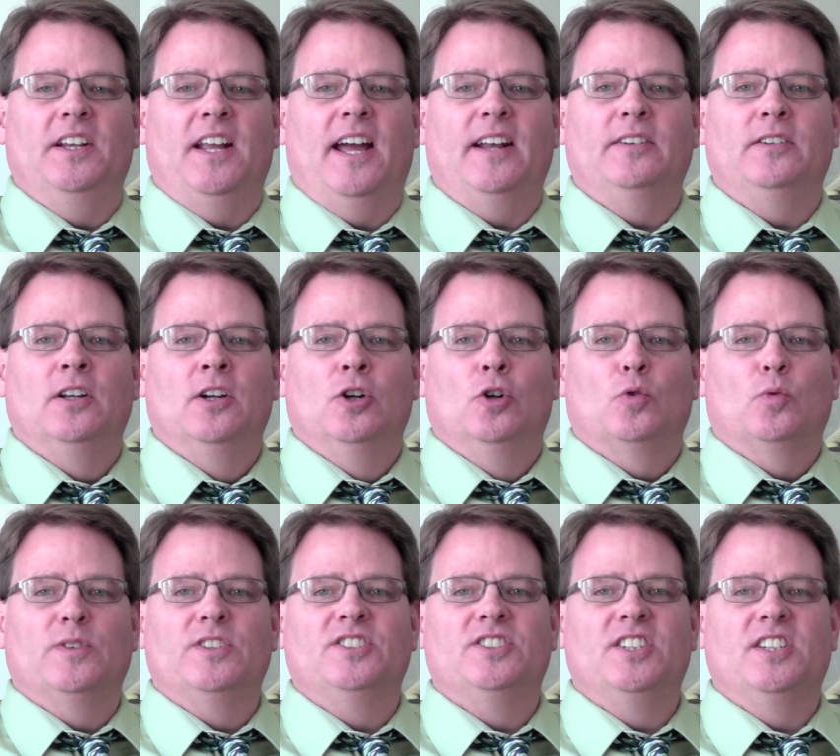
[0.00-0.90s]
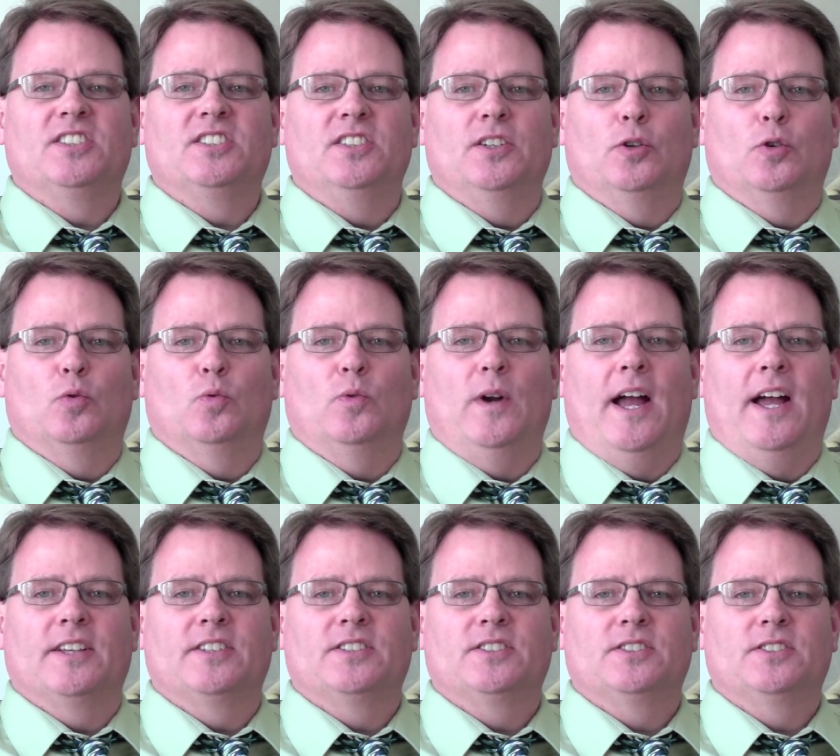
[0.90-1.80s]
had resisted
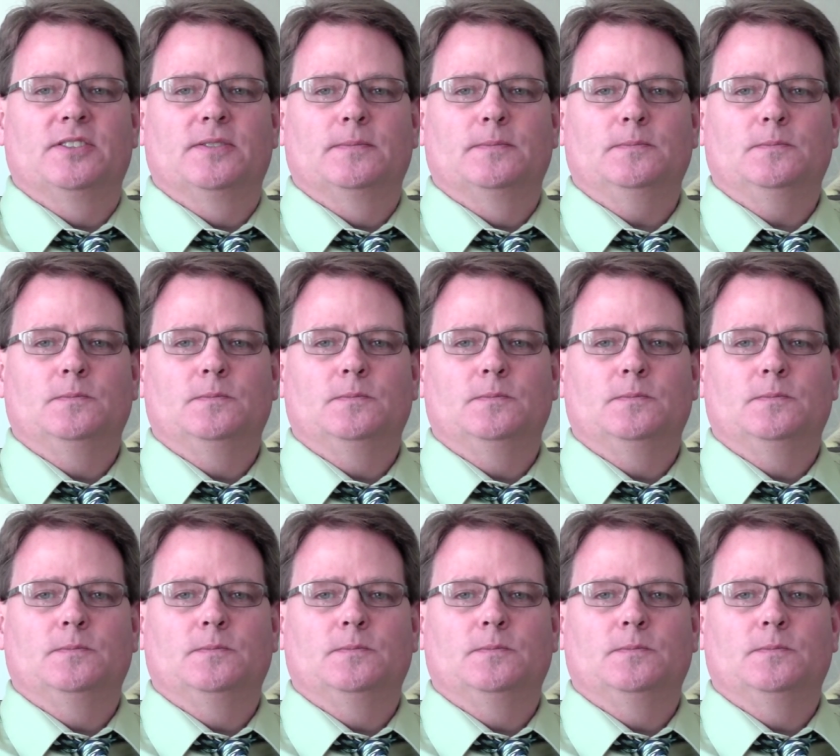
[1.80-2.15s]
arrest.